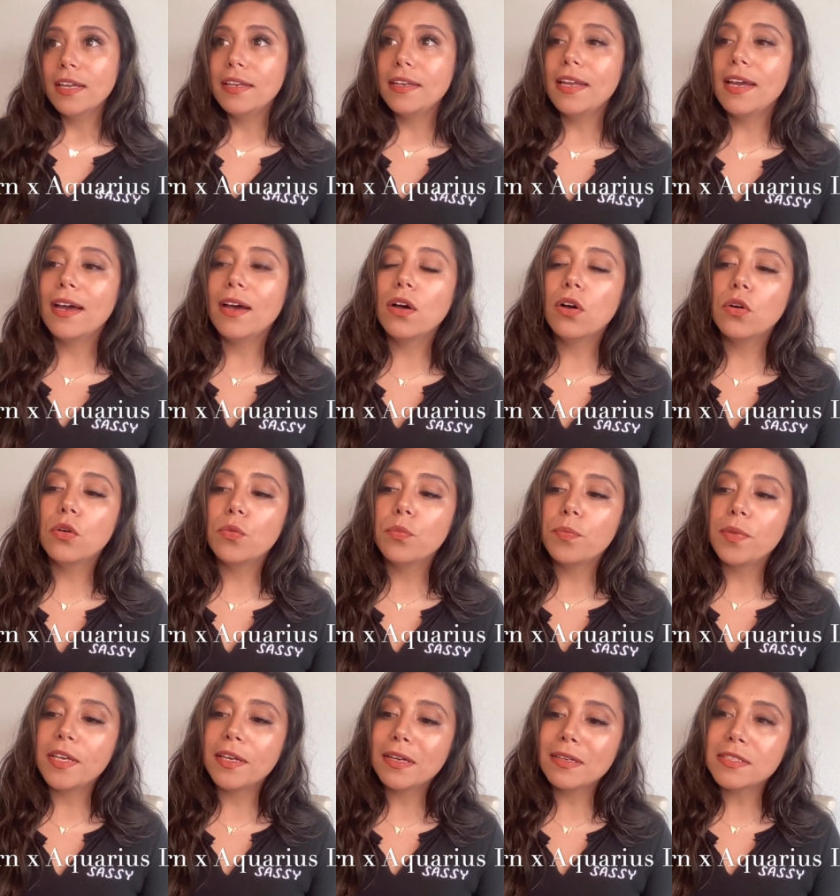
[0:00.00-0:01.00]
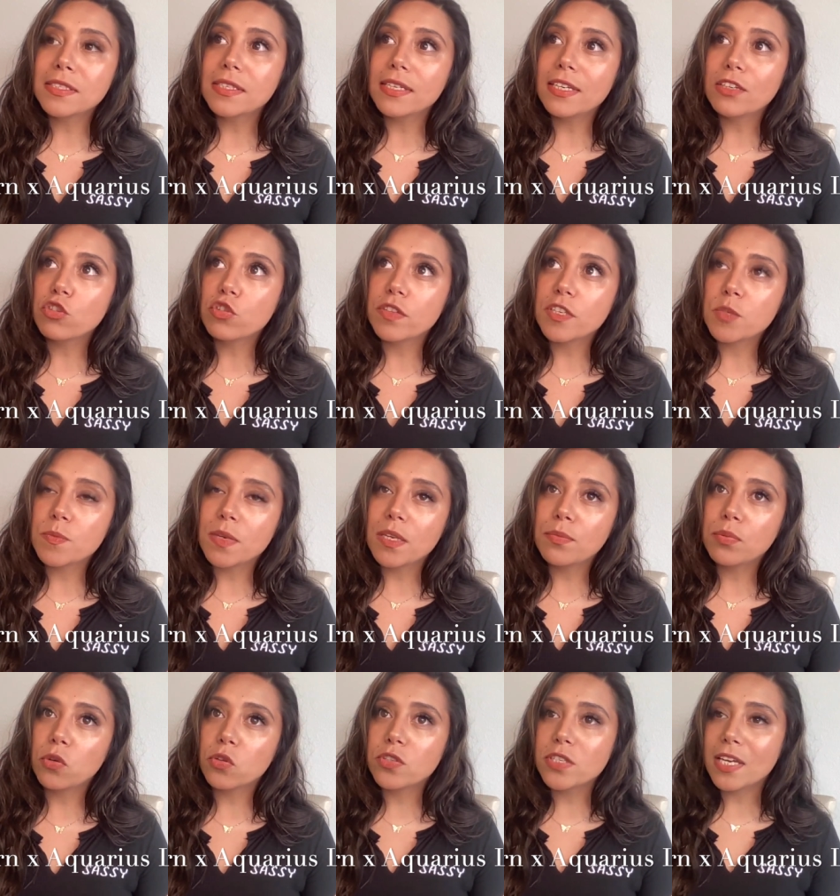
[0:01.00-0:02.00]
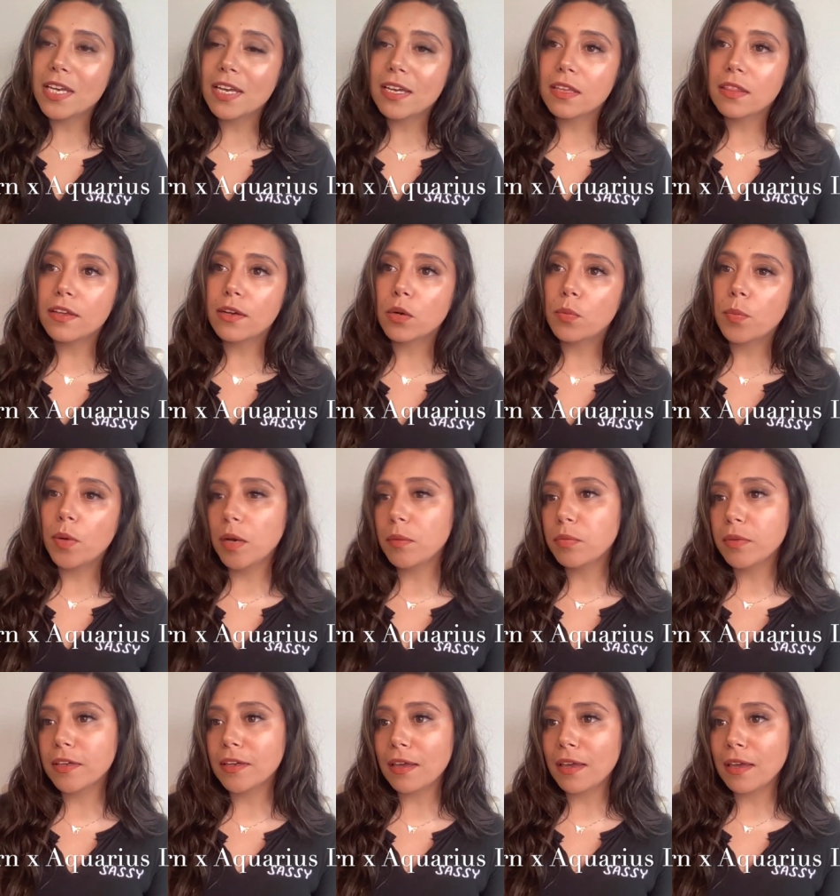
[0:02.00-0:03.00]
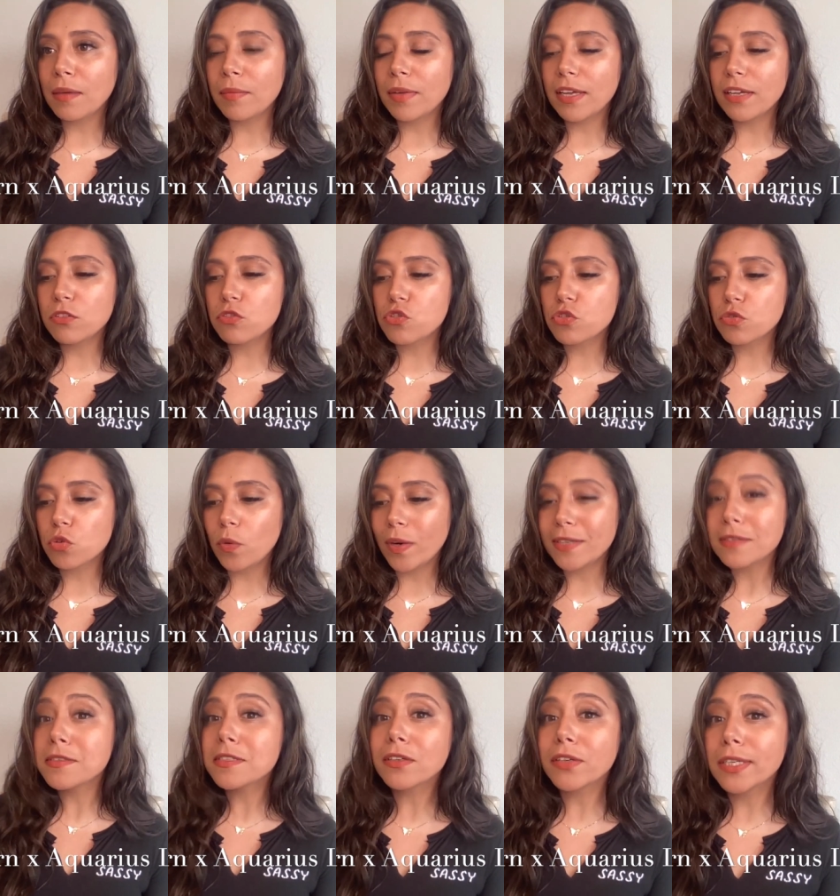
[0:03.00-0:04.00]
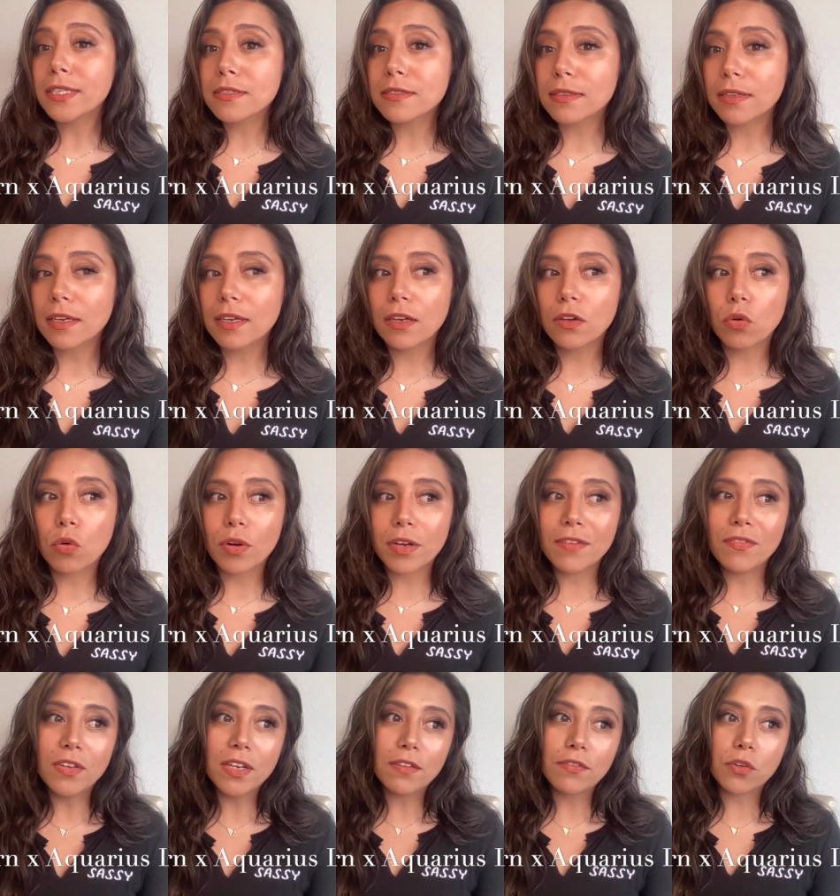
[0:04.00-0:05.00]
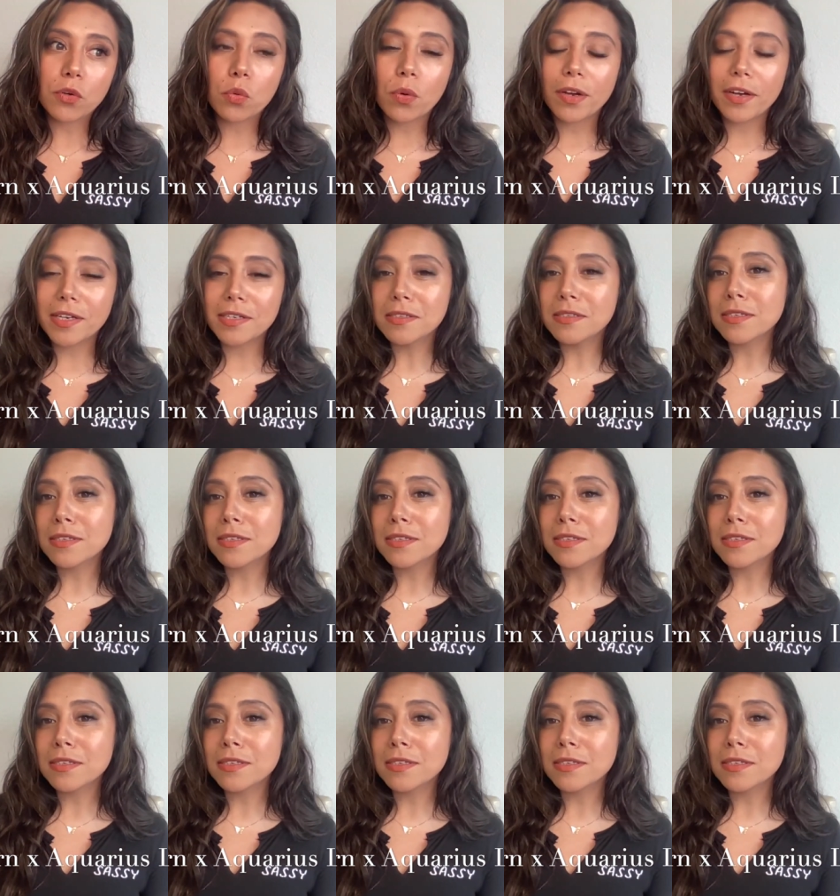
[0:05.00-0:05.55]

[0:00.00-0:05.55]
Now, because each of these people take their public image quite seriously, or even if Aquarius